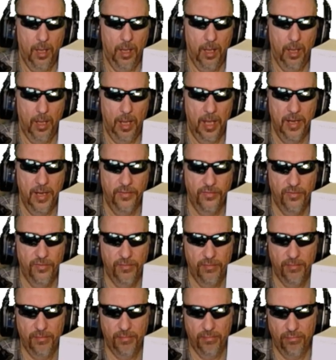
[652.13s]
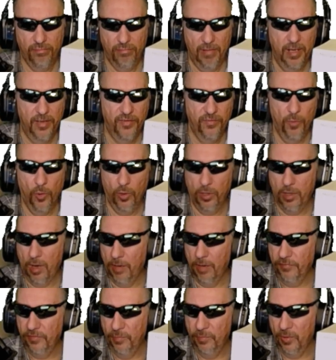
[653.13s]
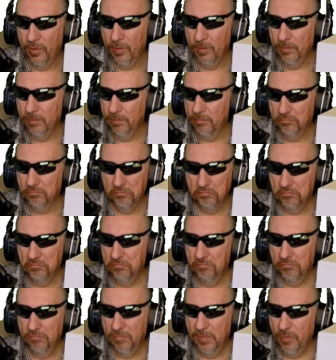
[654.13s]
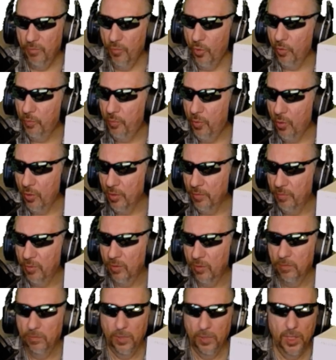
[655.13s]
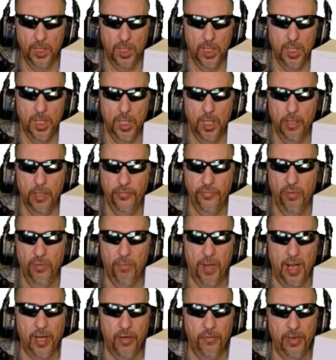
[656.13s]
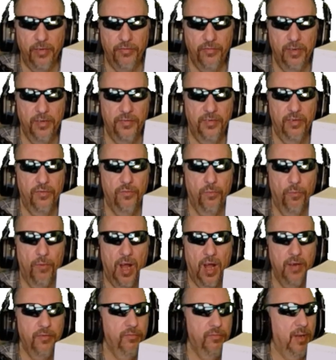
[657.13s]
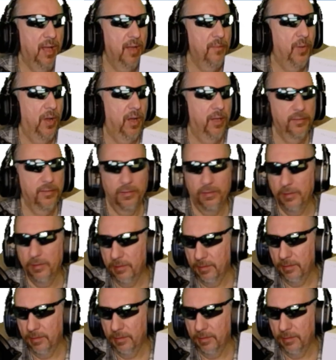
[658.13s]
And it's and it's more comfortable, more portable. So my question is this, why should I bother